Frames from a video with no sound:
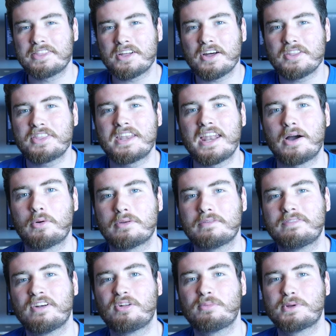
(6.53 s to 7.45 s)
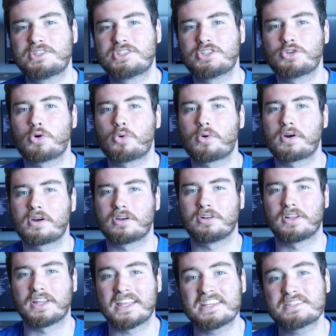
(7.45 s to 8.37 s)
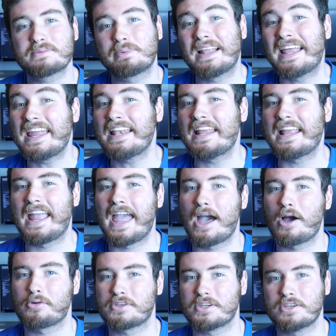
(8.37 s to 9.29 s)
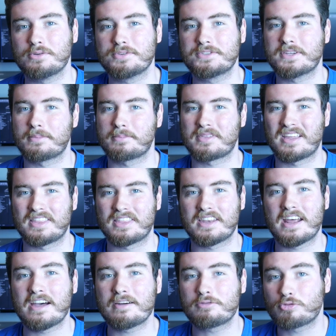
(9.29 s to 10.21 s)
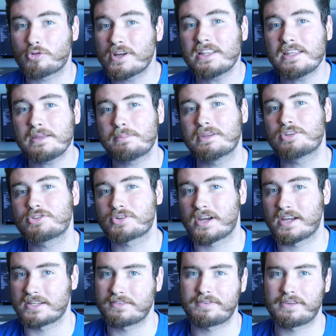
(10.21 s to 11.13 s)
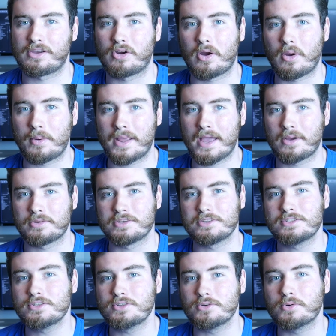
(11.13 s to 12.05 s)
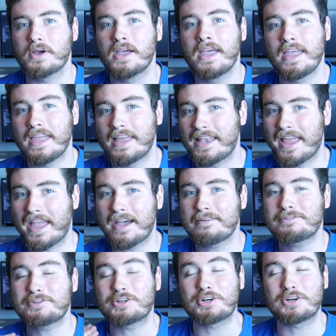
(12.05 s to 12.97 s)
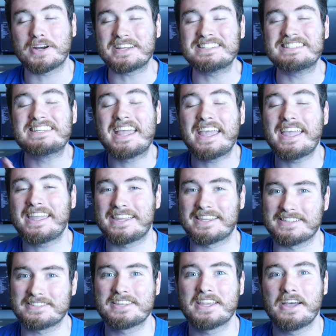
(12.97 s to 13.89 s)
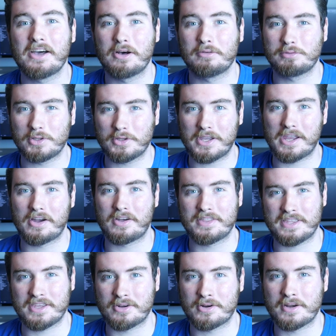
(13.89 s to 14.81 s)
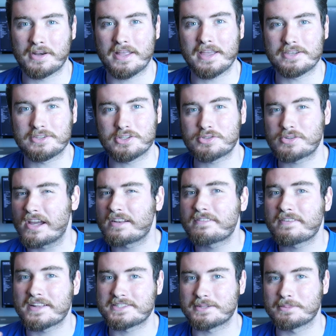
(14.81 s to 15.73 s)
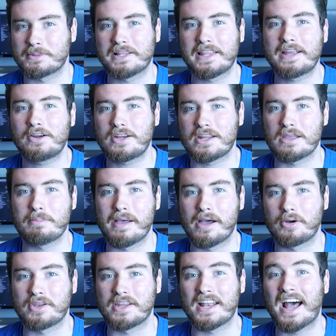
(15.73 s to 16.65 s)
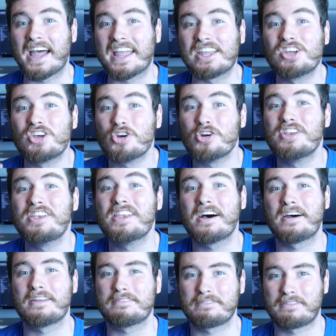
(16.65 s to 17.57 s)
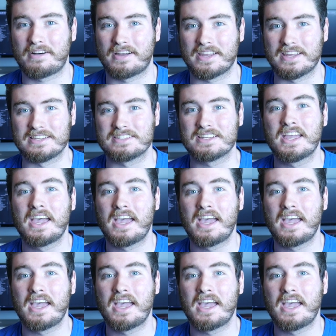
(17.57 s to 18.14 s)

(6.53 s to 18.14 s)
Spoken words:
thought that I would film a tutorial explaining how to do something that I've really been trying to figure out how to do, and after days of looking on the internet to try to find some clarity about it, I could not find